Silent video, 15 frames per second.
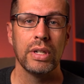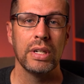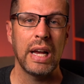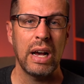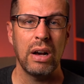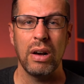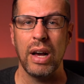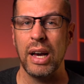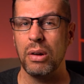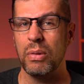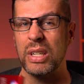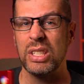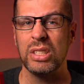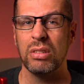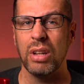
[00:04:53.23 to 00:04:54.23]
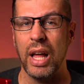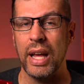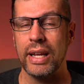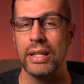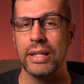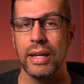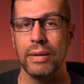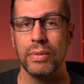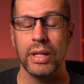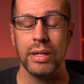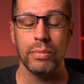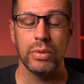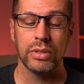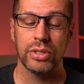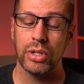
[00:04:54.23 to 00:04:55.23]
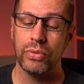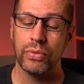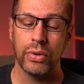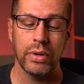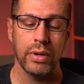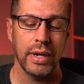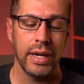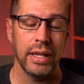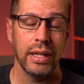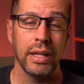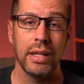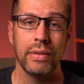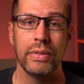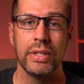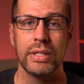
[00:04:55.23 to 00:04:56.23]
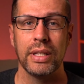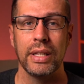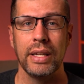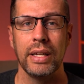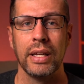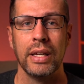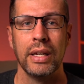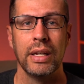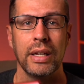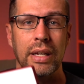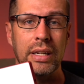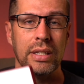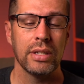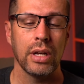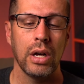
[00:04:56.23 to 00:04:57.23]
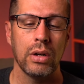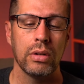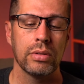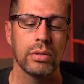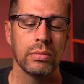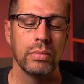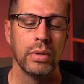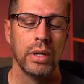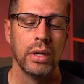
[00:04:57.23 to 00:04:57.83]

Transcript: How, how do I still like it type thing? But so far, I love this thing. It is awesome.